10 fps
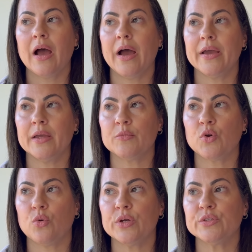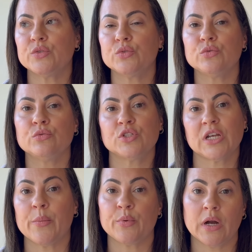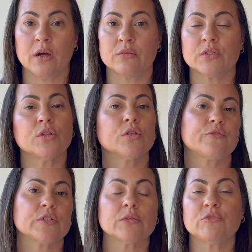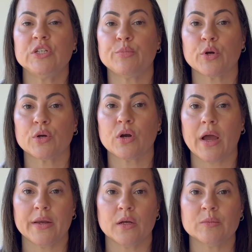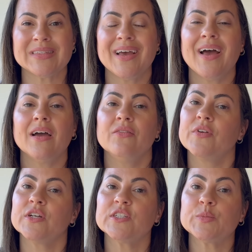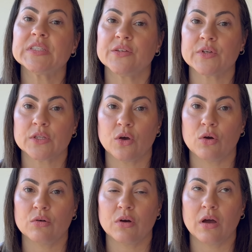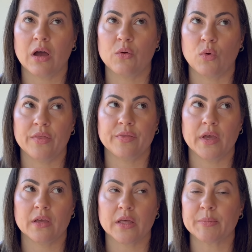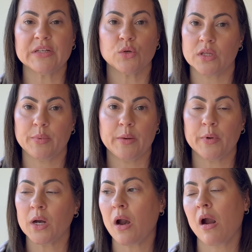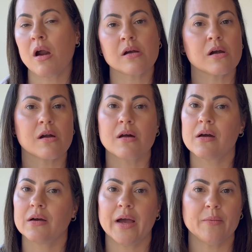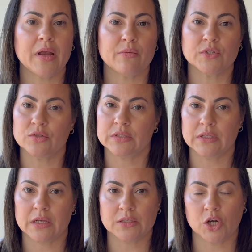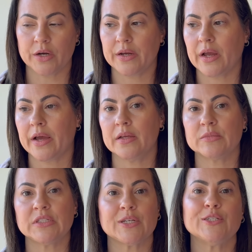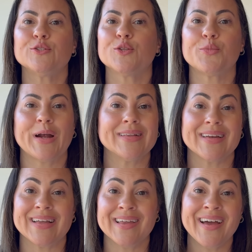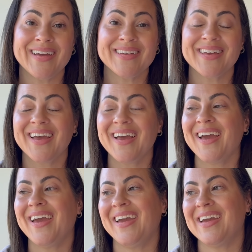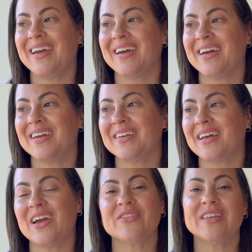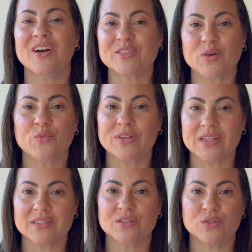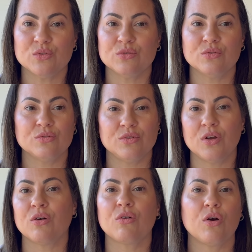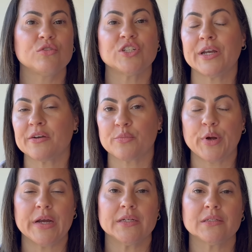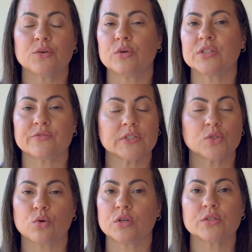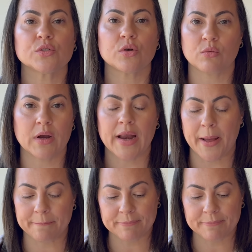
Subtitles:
I am going to shop around, look for some cheaper items. I am very specific though on one thing, like my toilet paper. I am not reducing that, sorry. I am sticking to the brand that I like. And everything else I'm willing to, go generic brands or different stores or whatnot.